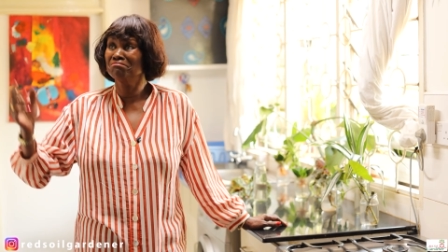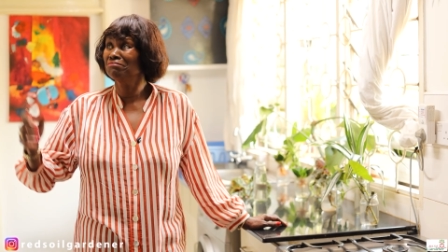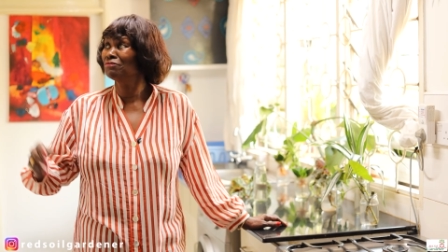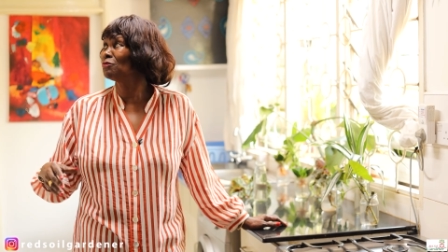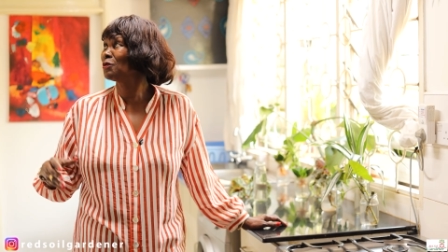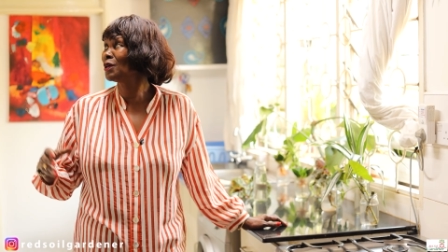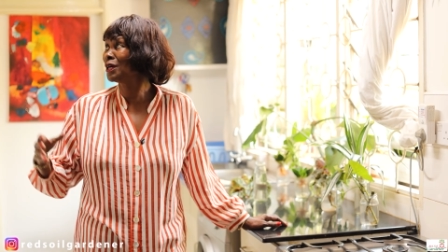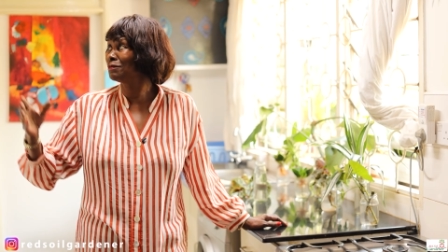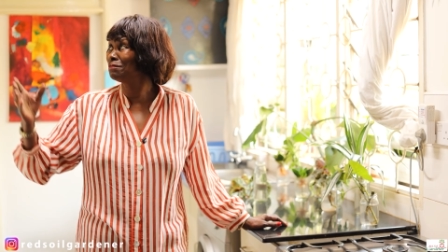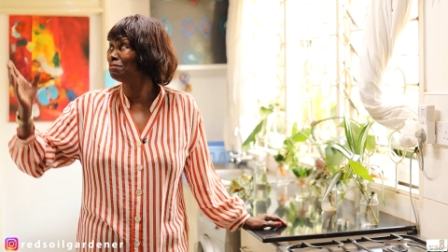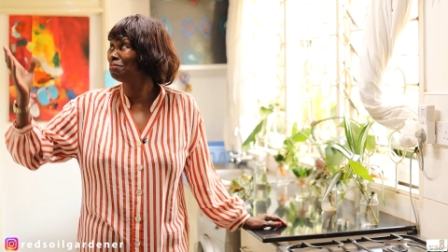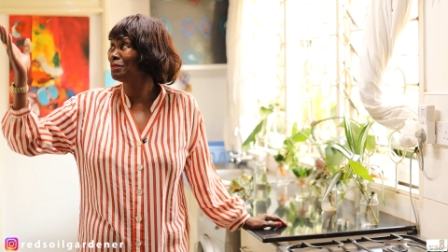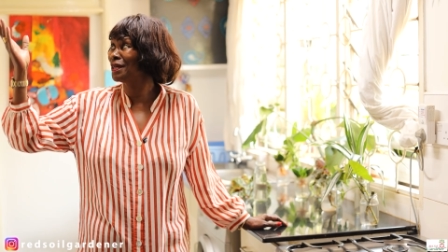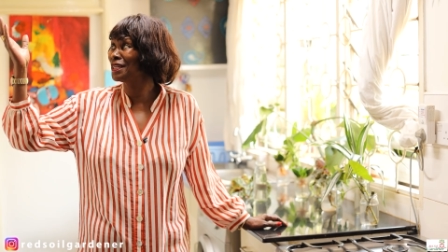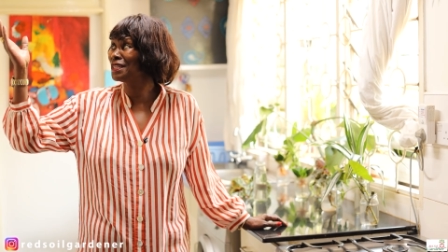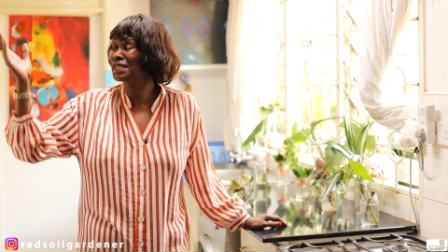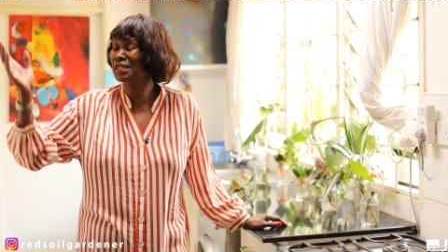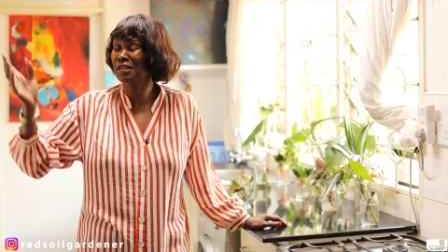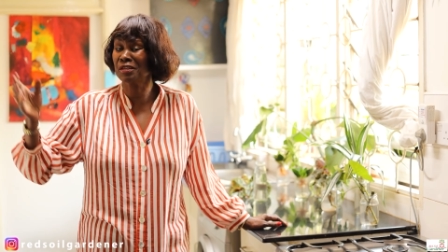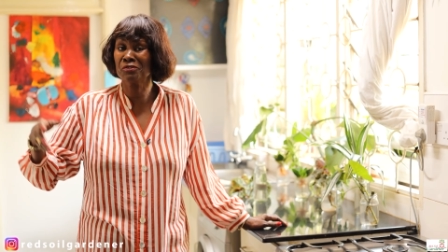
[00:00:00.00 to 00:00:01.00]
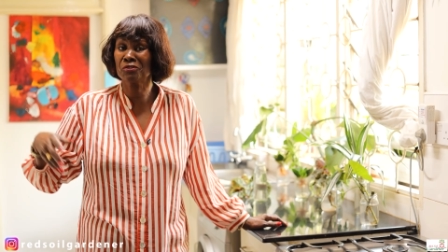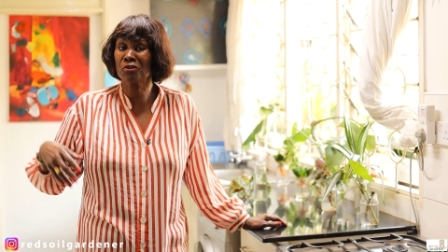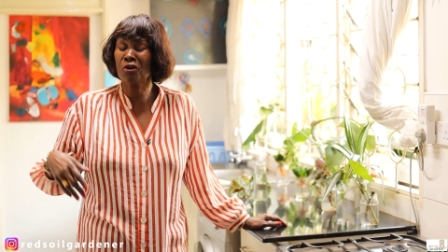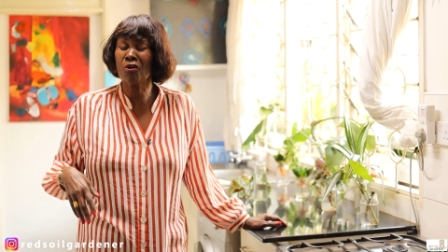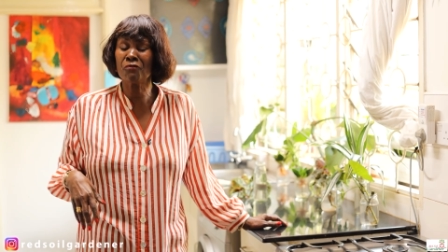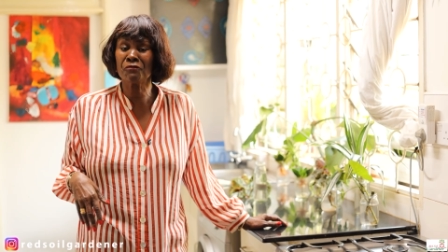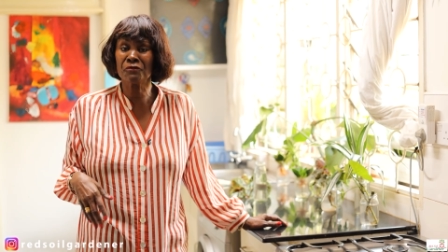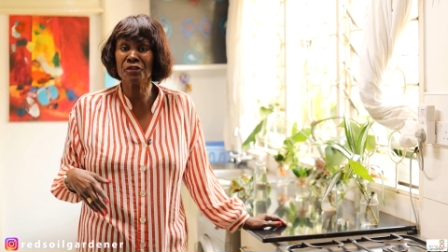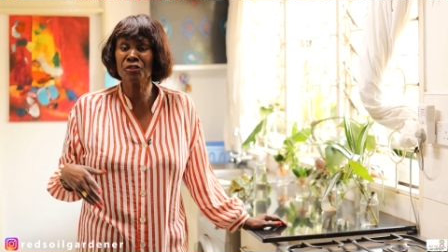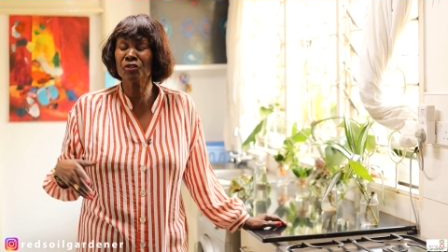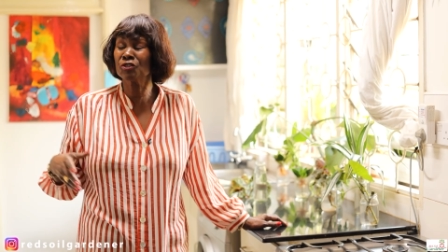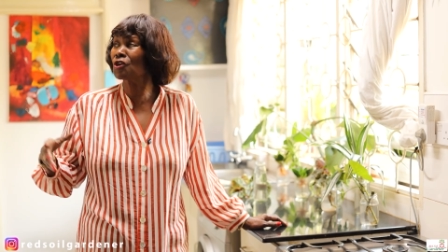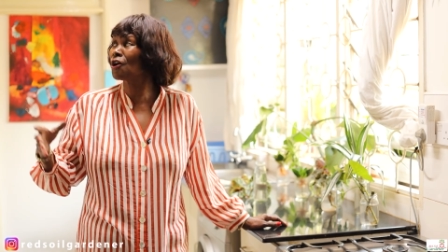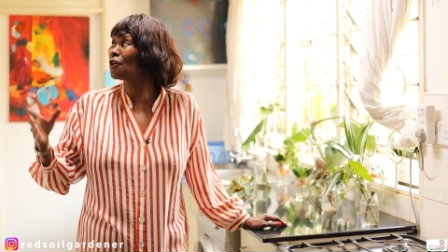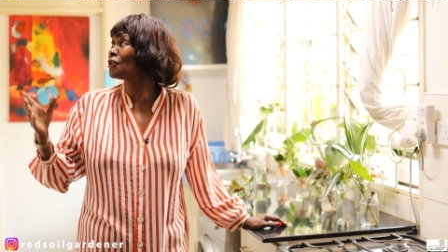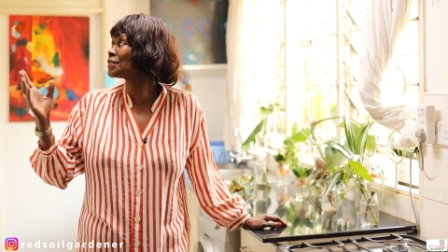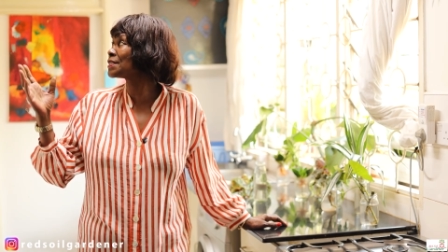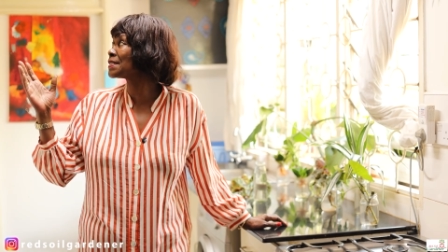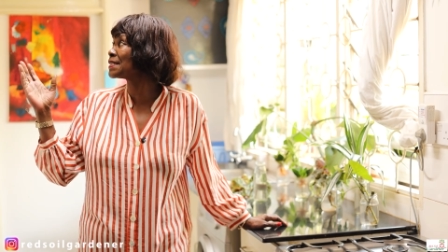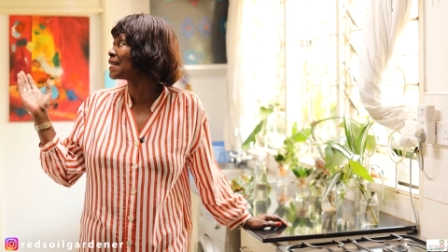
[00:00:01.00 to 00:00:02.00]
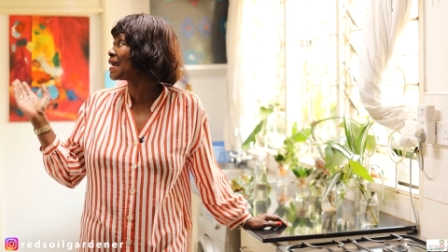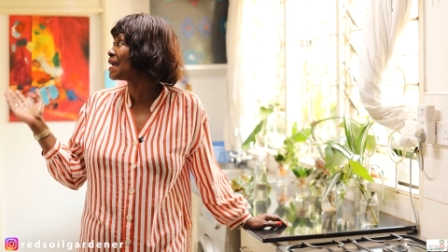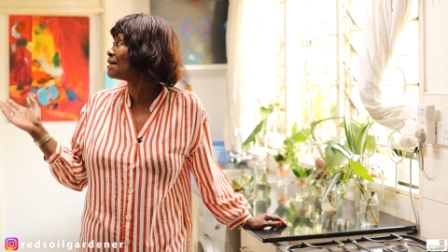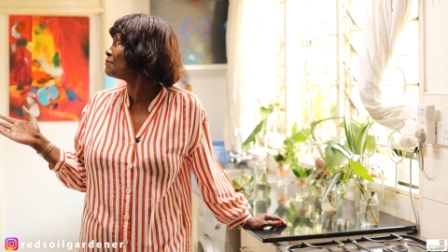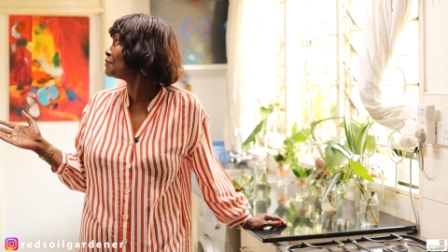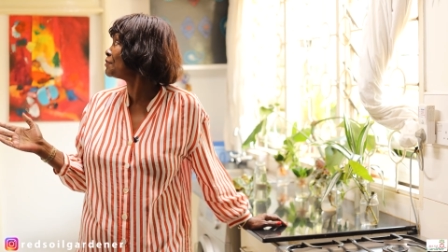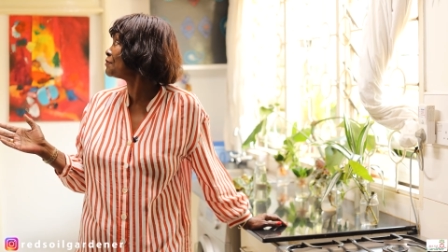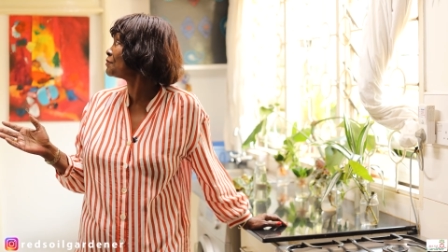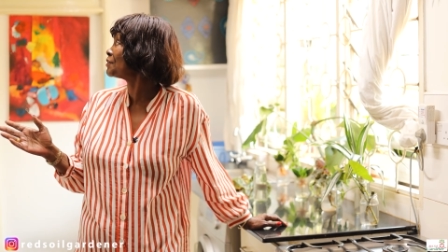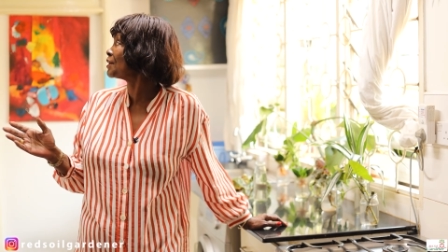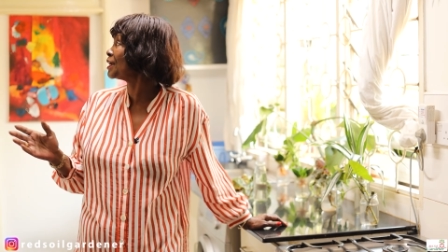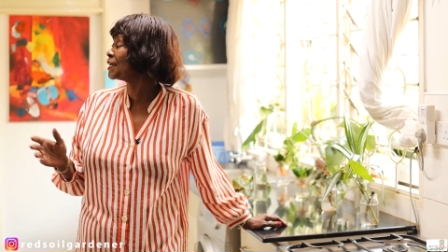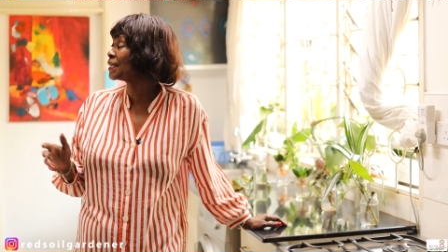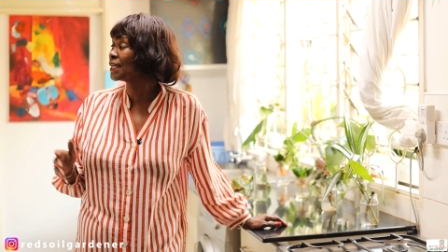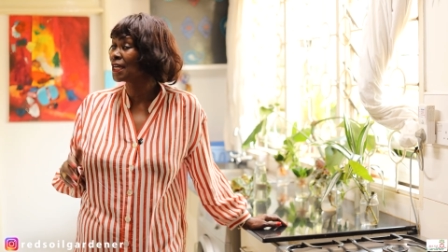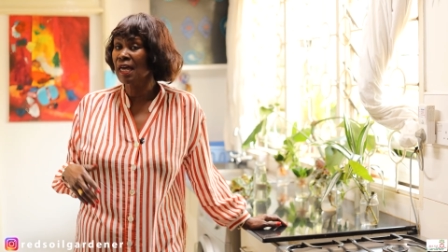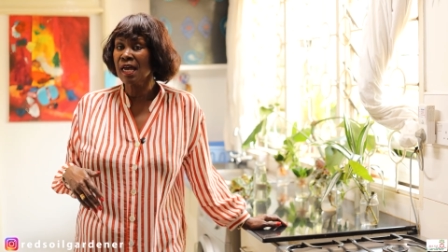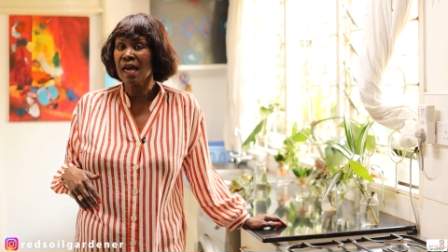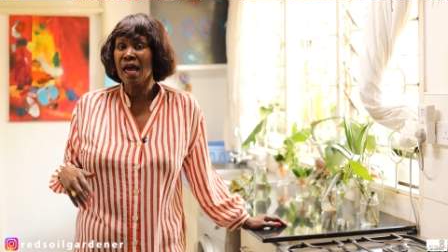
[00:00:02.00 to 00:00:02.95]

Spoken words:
well, basically coffee jars and everything.